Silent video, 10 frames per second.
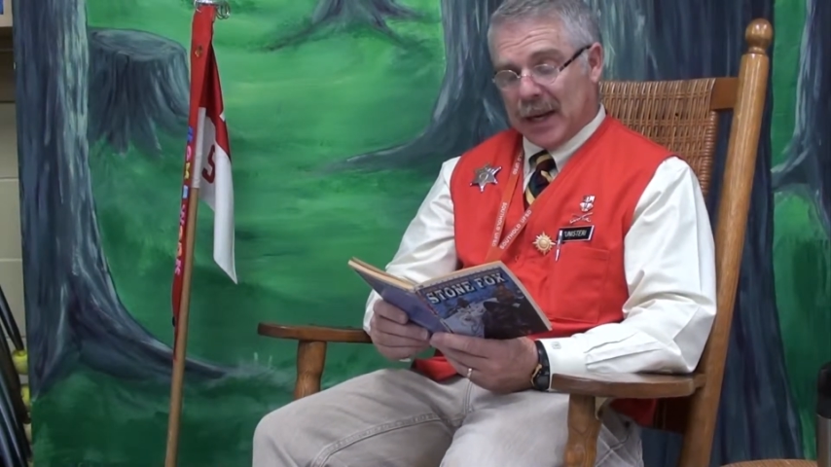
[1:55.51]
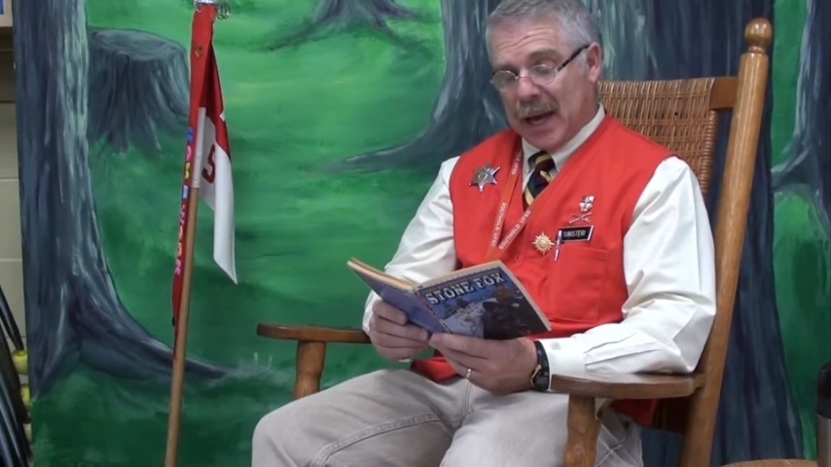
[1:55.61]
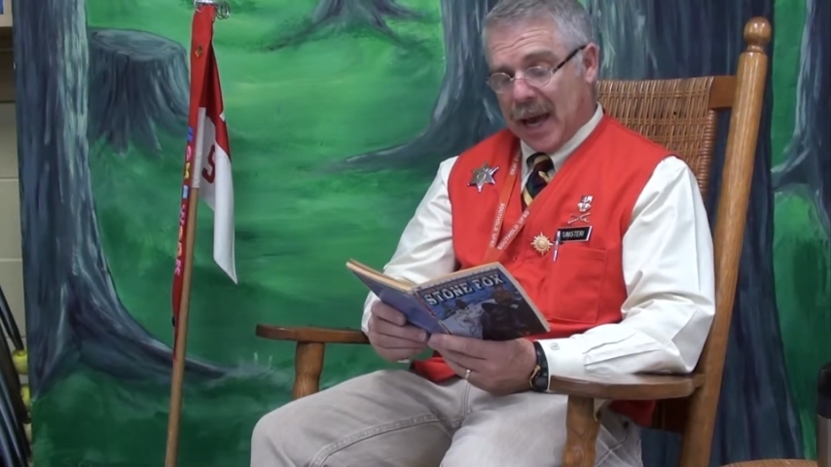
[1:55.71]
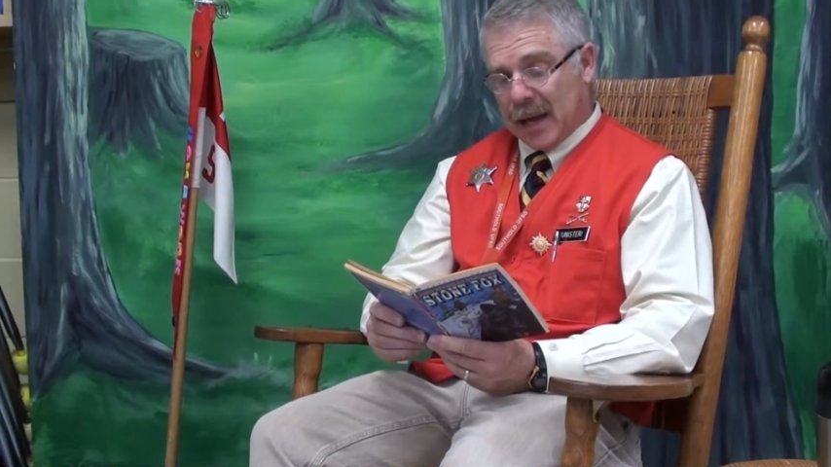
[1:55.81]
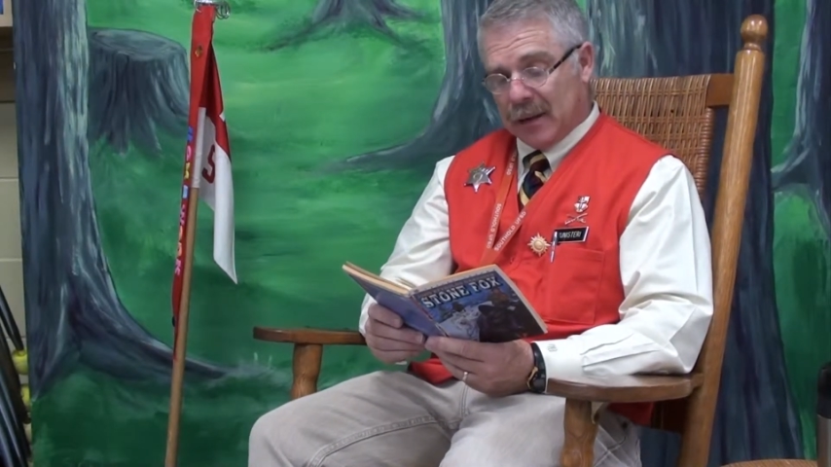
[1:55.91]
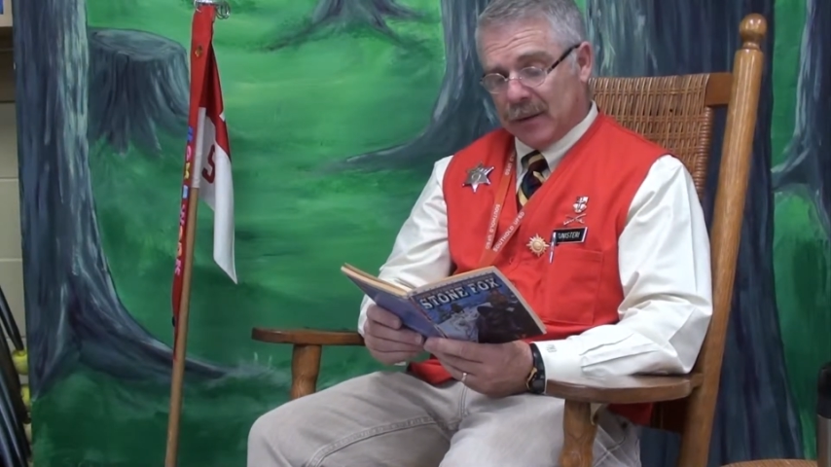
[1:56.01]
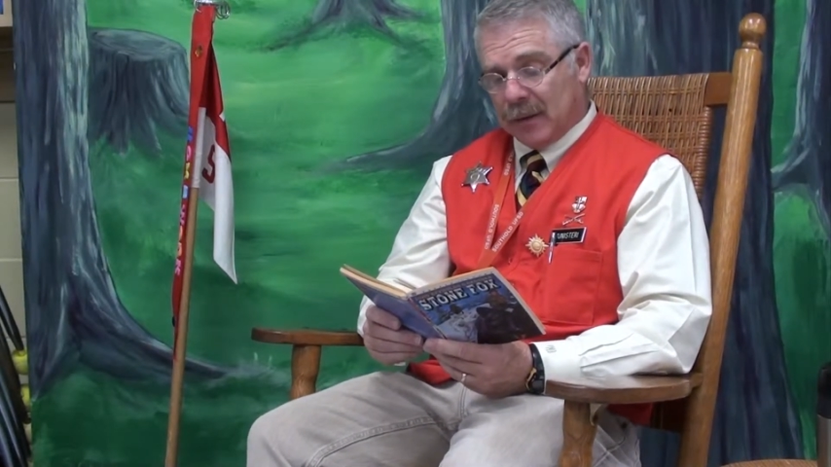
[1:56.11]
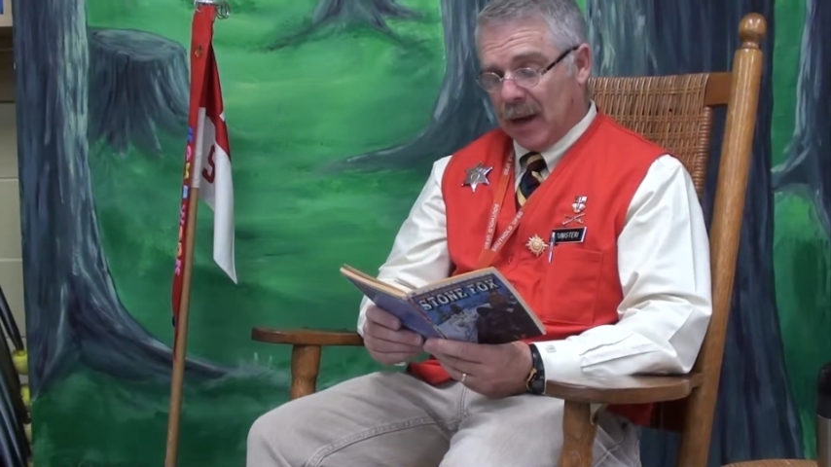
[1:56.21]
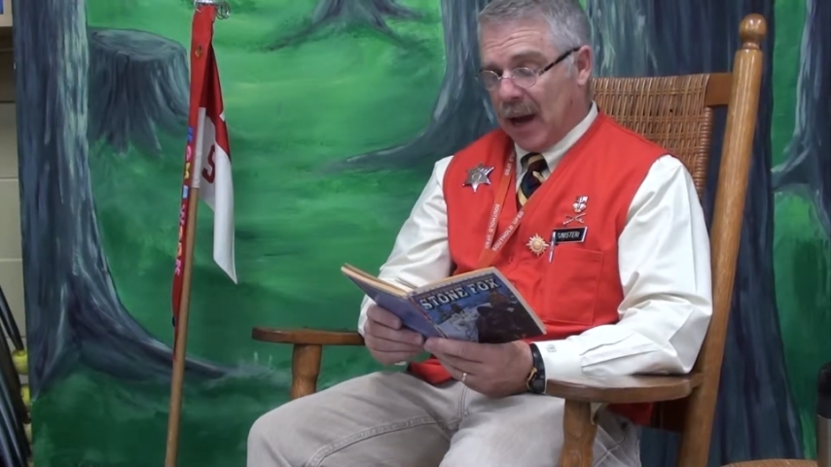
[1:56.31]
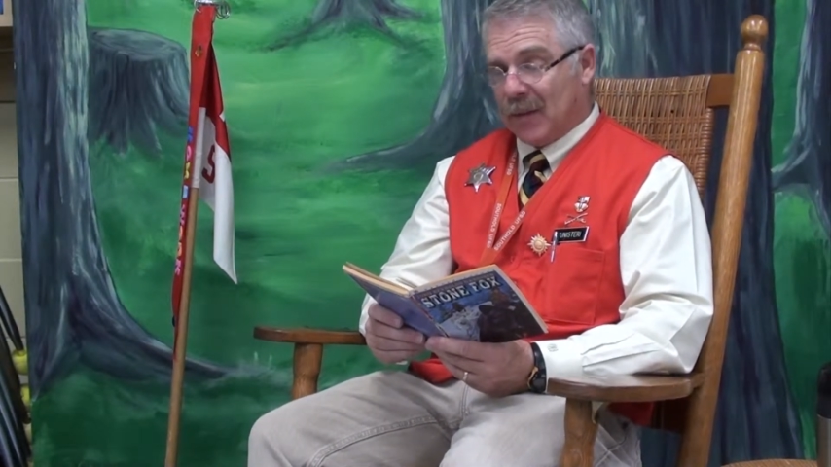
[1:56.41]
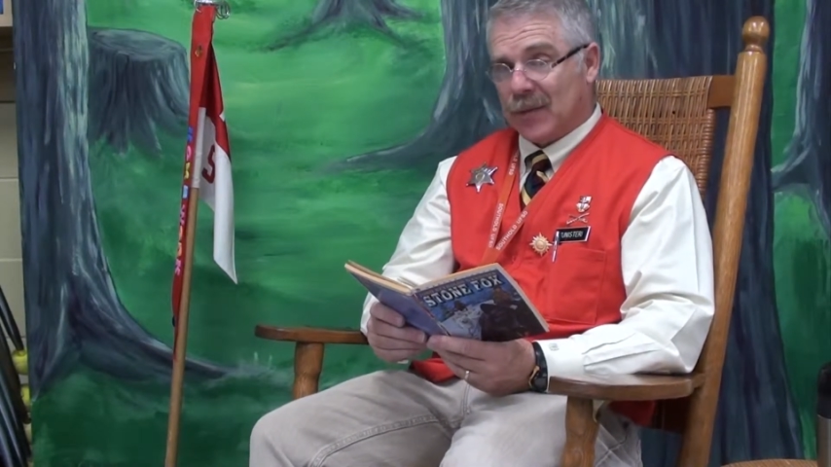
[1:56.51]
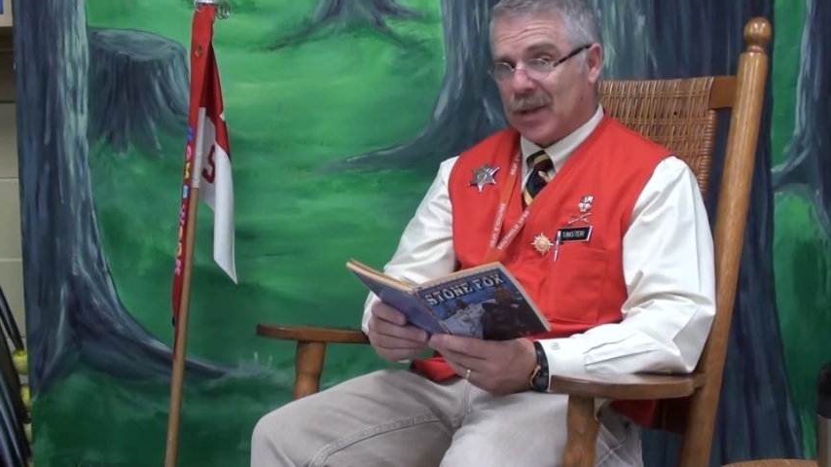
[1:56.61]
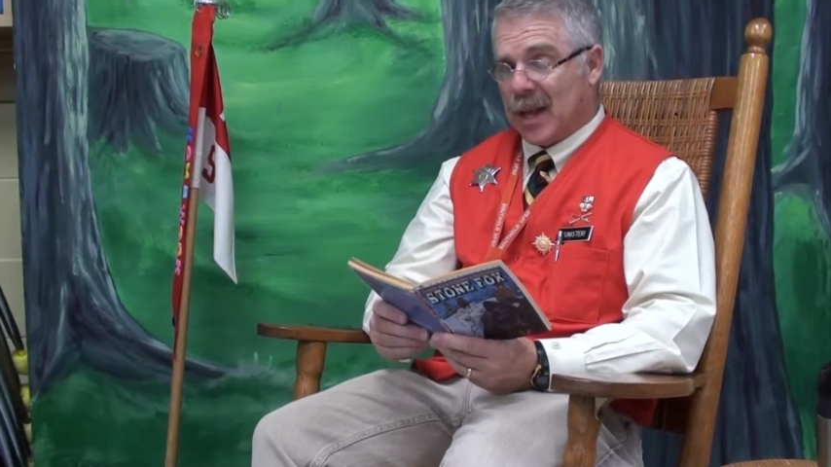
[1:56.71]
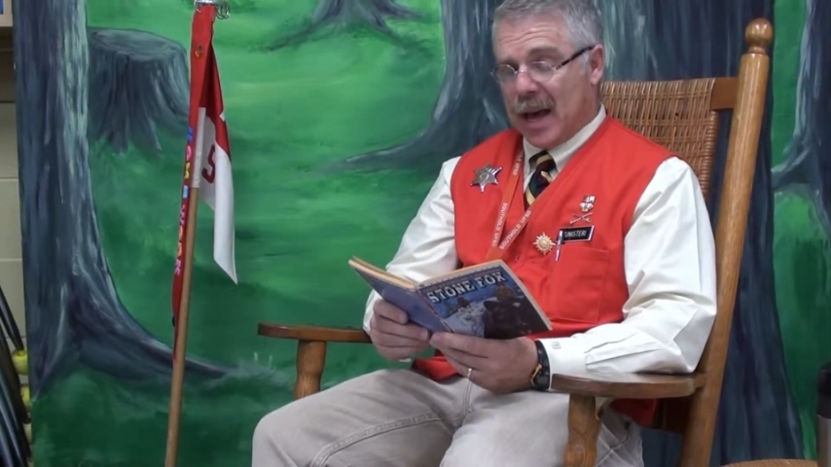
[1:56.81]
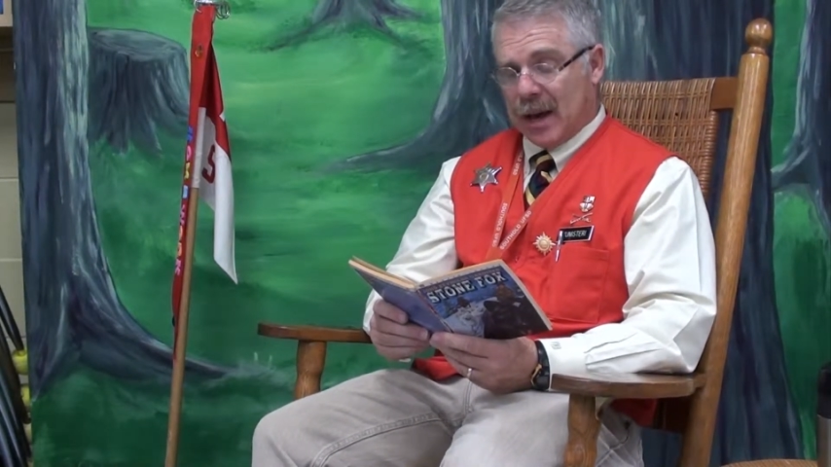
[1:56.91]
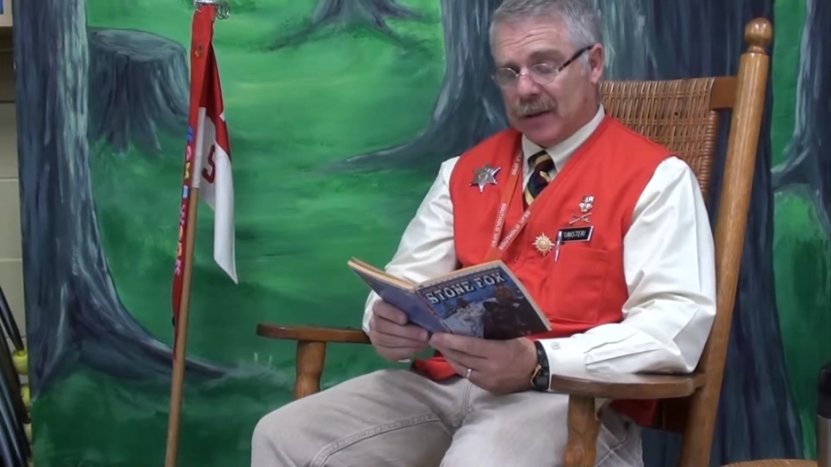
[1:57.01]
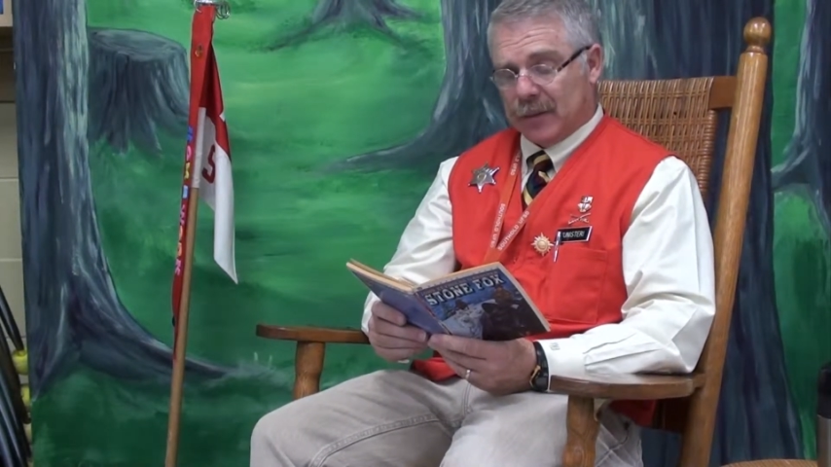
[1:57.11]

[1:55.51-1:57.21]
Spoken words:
again after that.